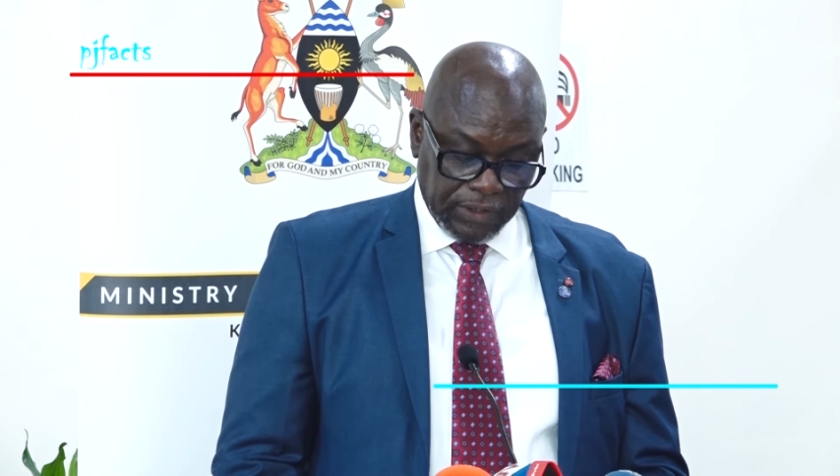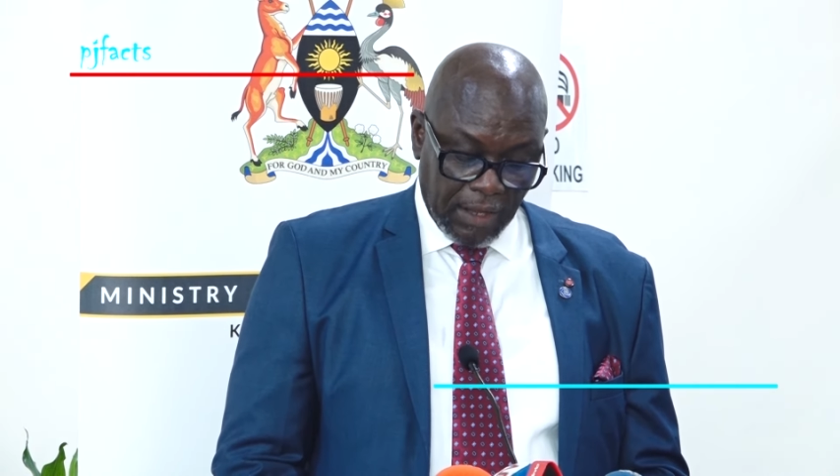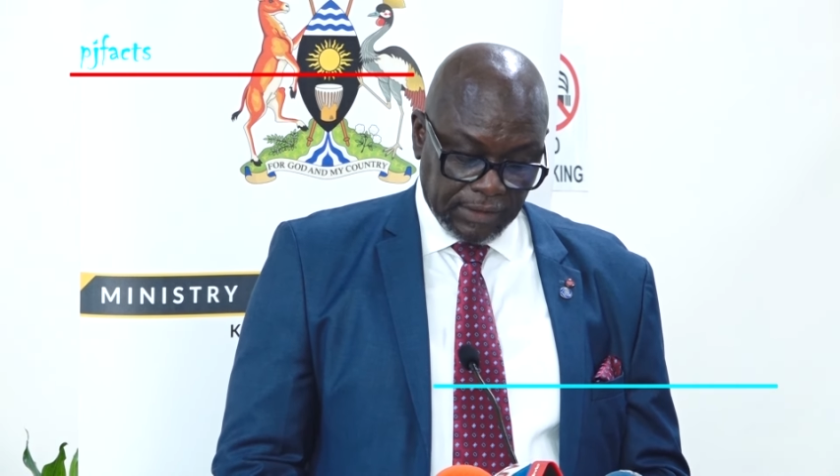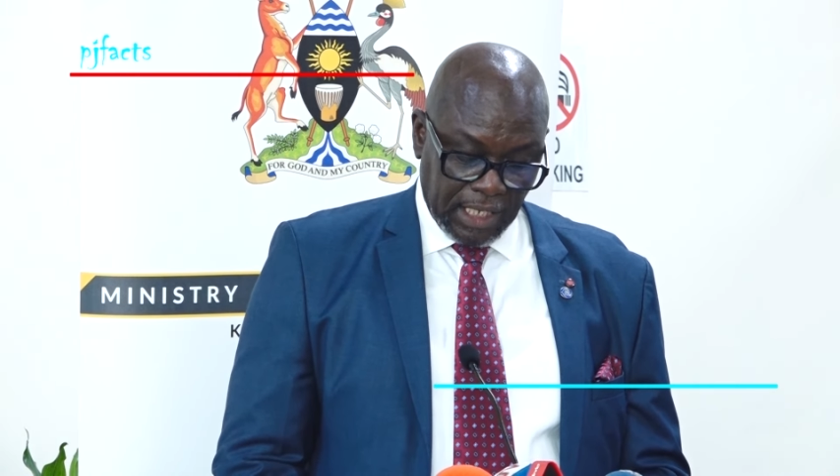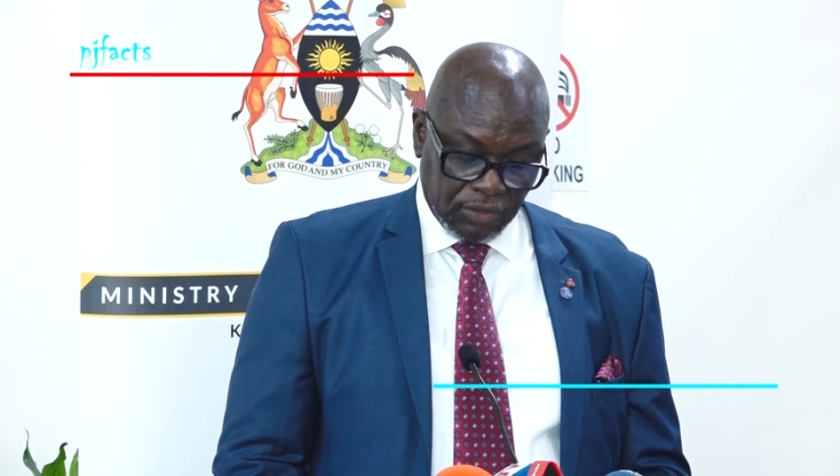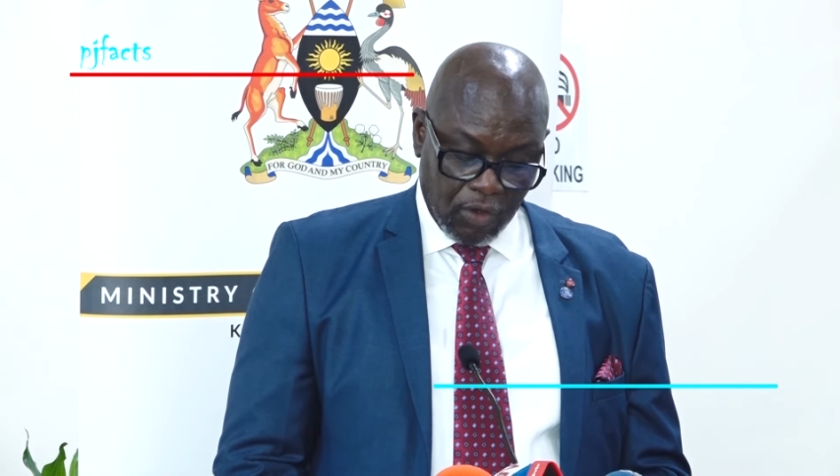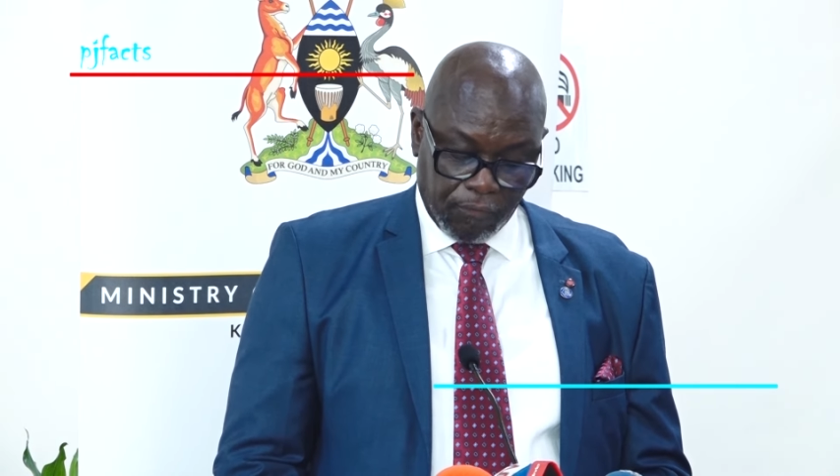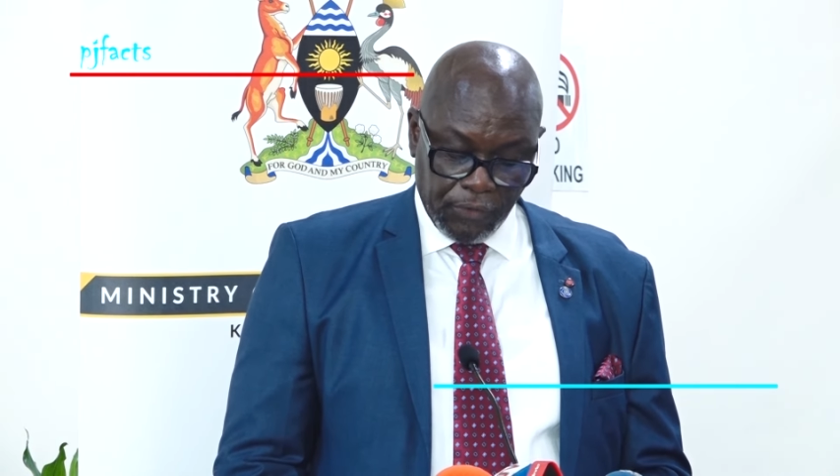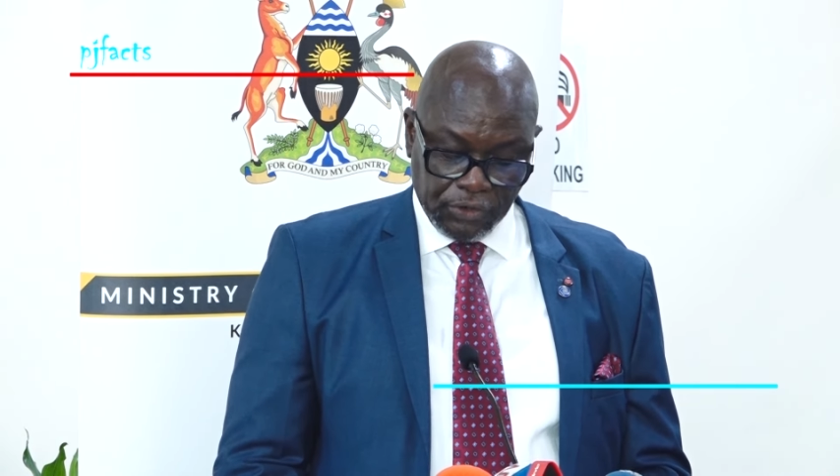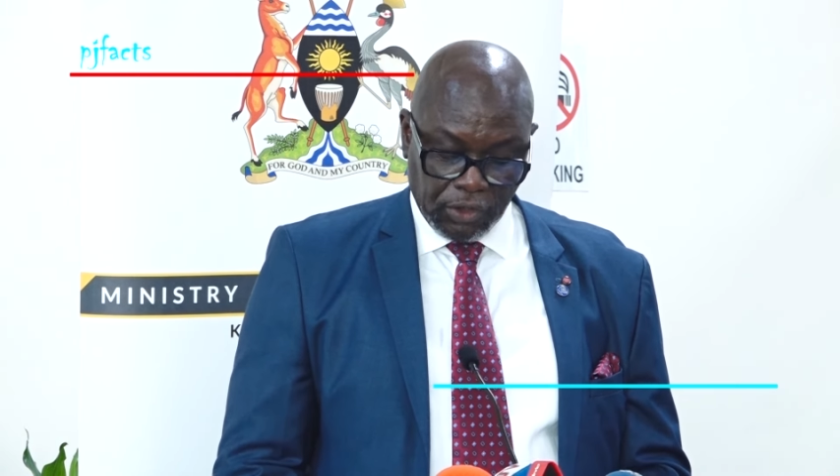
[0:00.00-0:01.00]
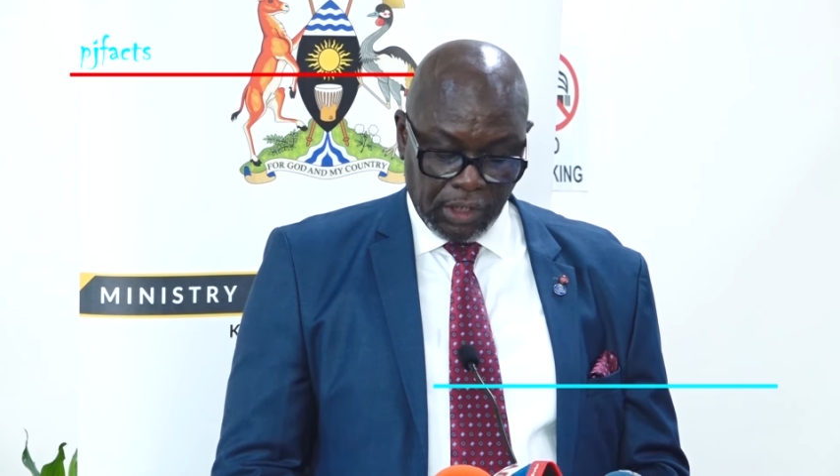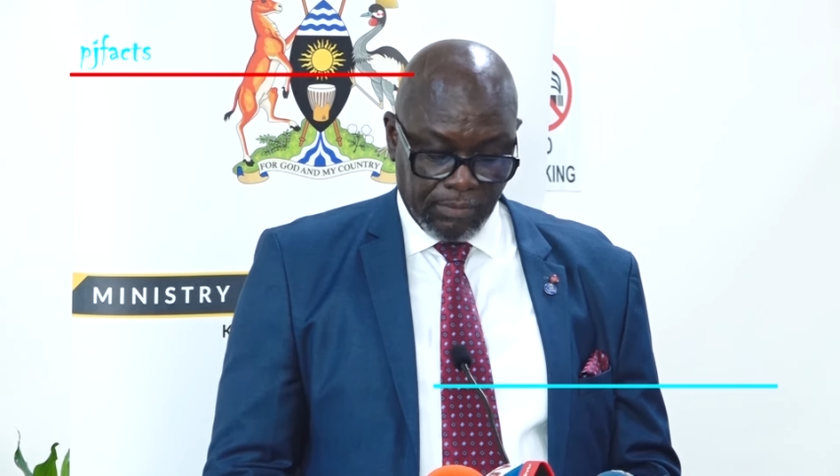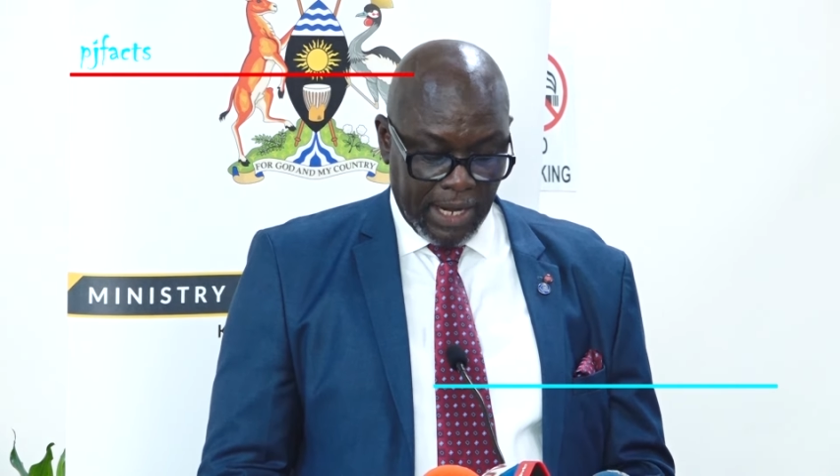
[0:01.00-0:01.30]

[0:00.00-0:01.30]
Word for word: thousands of returning